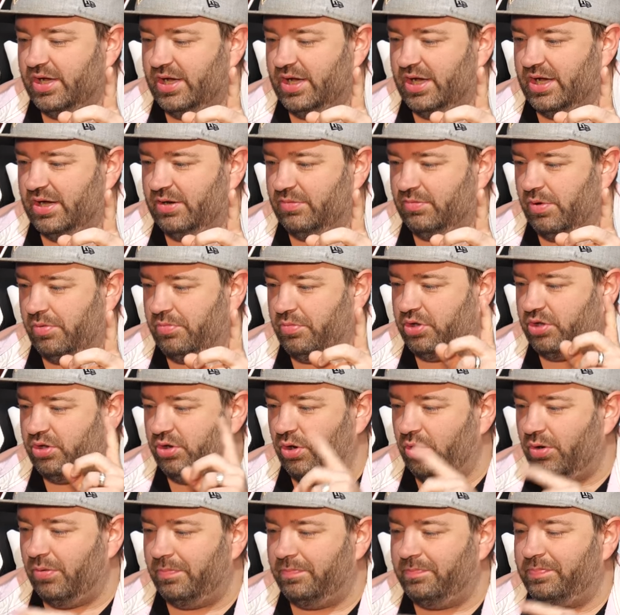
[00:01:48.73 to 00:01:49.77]
uh, when we
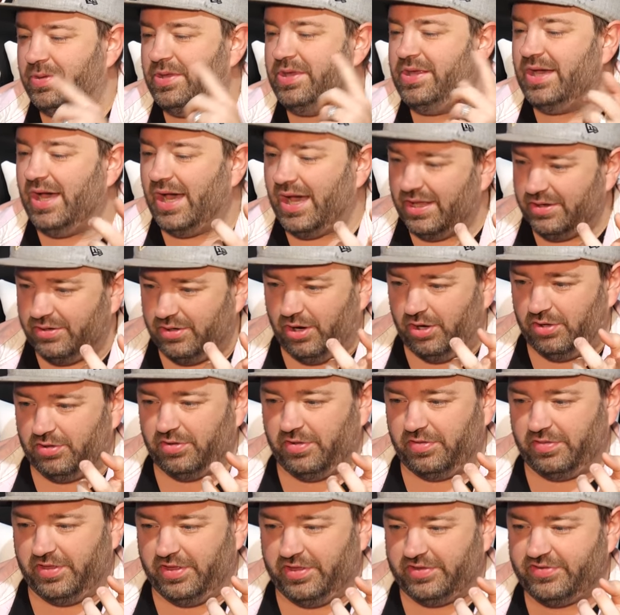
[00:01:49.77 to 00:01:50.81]
go beyond
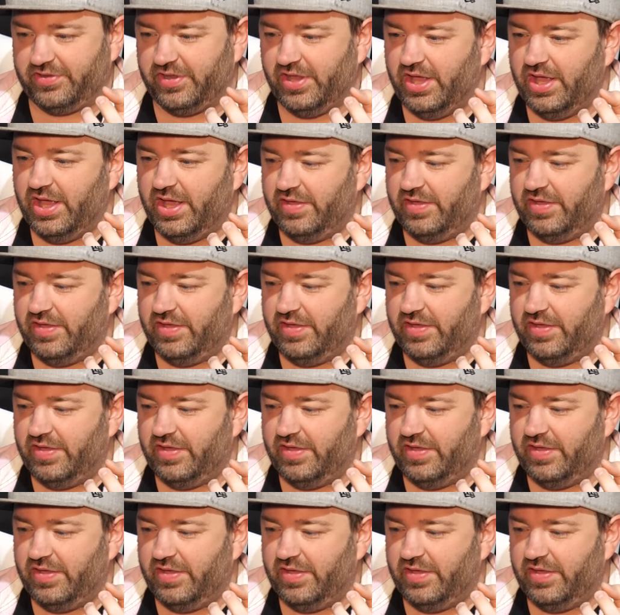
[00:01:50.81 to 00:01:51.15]
all of this,